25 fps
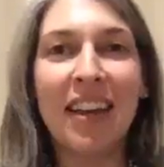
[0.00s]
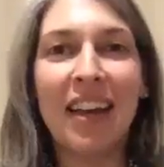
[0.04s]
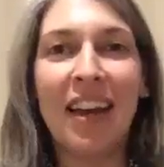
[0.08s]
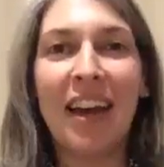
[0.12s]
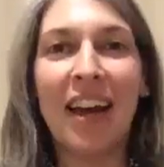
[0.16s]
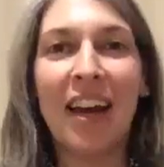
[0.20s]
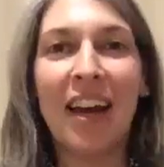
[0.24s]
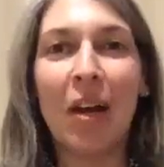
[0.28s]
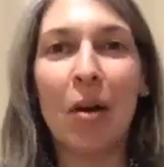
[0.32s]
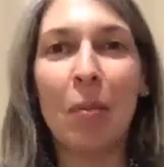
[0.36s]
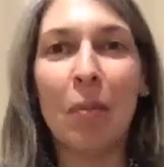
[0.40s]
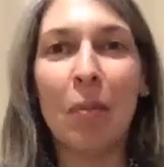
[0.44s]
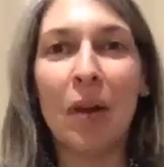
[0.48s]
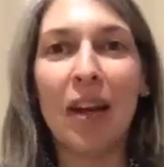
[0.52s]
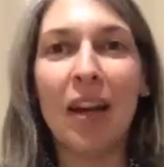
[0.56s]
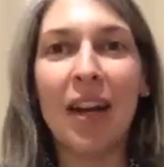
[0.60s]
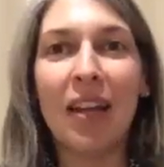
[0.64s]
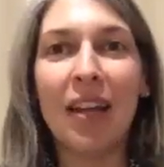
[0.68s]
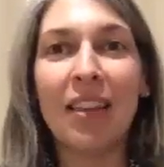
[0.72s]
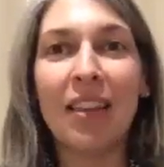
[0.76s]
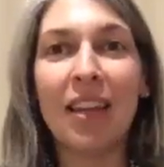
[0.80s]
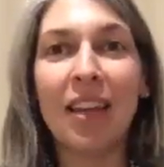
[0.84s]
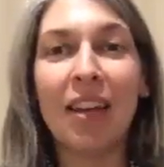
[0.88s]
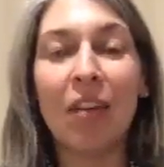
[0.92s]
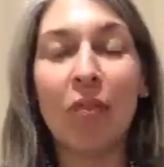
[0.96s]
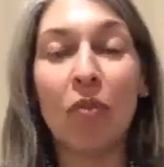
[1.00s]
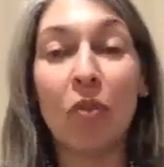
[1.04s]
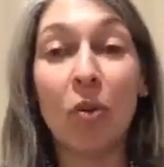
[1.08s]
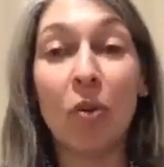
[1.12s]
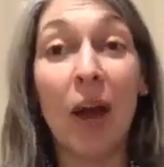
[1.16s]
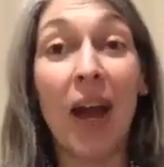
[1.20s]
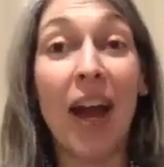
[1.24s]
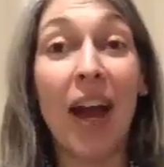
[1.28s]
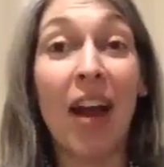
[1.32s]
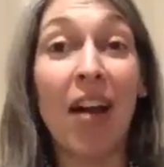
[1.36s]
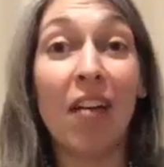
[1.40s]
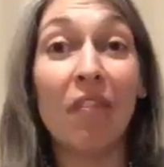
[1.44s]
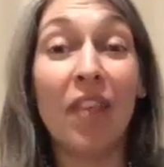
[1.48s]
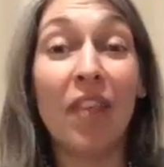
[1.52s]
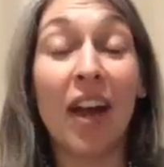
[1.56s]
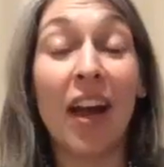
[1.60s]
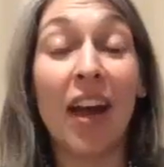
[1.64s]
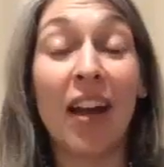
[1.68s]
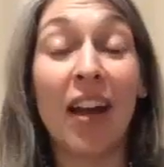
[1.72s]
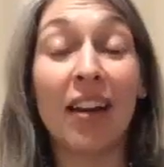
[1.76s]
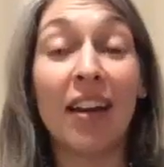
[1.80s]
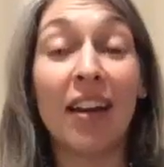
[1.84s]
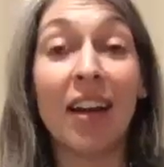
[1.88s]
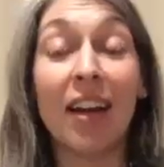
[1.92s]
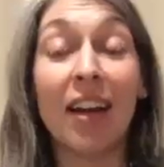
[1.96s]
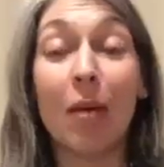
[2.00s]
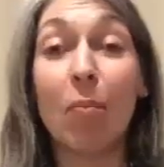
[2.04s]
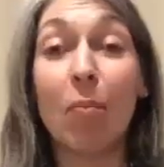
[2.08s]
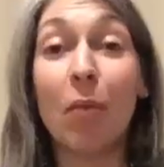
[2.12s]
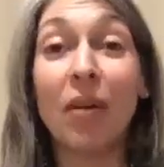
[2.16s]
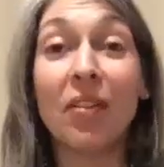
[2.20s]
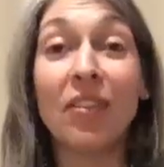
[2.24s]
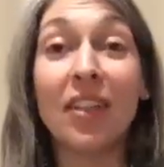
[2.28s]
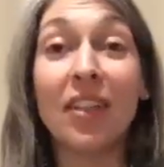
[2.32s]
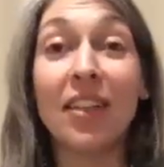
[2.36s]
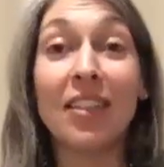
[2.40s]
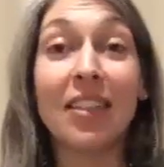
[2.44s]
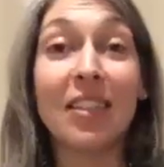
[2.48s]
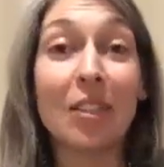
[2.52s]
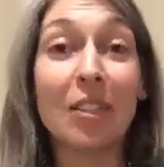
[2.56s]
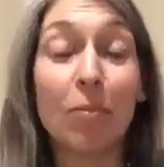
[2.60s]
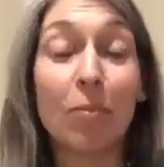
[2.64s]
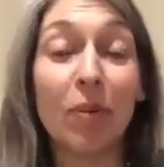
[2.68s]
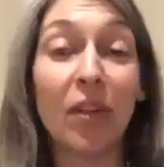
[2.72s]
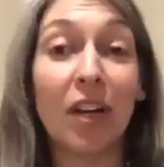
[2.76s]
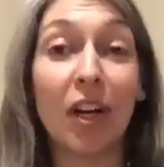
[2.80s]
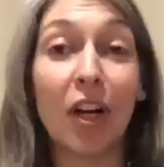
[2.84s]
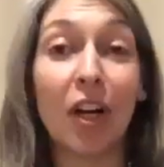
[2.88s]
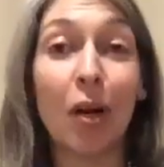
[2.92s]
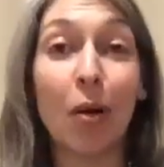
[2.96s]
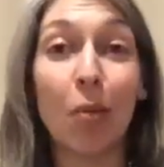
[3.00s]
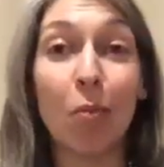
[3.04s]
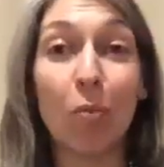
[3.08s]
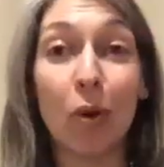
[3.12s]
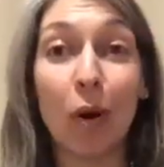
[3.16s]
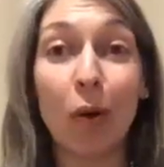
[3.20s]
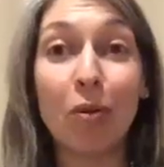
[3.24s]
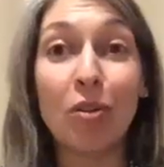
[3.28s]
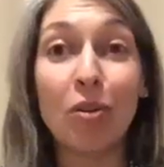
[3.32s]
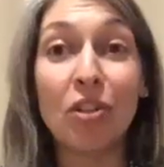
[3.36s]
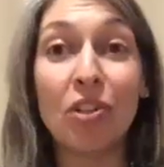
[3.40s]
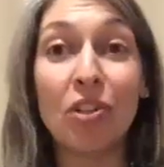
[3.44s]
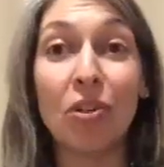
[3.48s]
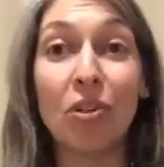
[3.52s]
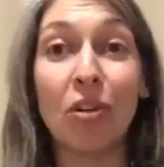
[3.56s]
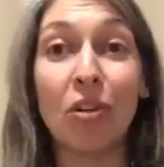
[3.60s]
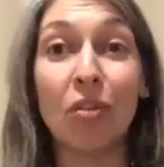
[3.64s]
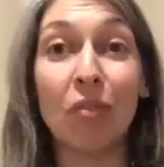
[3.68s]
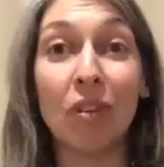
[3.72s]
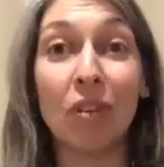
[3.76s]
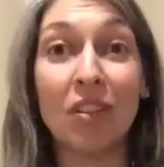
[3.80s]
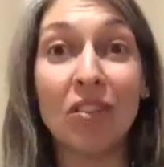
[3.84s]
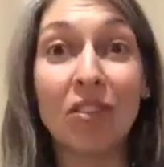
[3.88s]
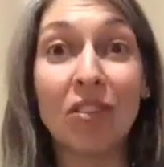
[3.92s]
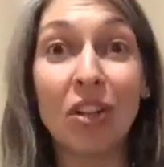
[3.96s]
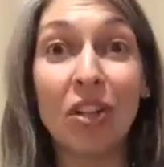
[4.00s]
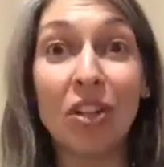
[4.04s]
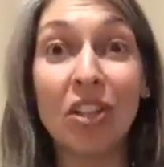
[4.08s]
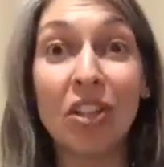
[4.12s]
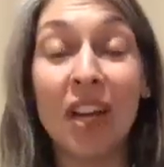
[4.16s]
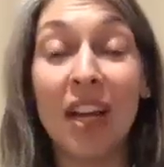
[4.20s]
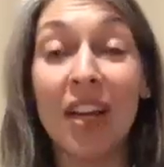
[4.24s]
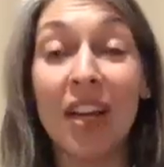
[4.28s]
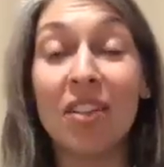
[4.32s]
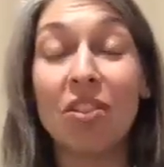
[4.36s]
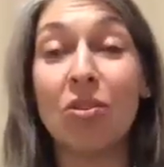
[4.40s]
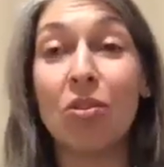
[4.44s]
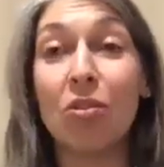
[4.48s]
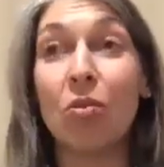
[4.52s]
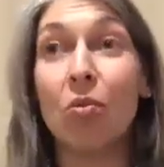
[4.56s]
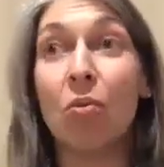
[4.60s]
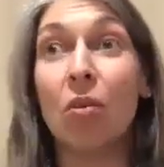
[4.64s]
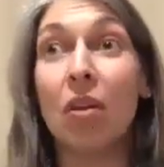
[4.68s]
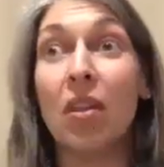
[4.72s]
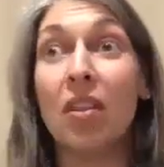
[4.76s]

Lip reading: And I think if you have that kind of multidisciplinary approach to your research and to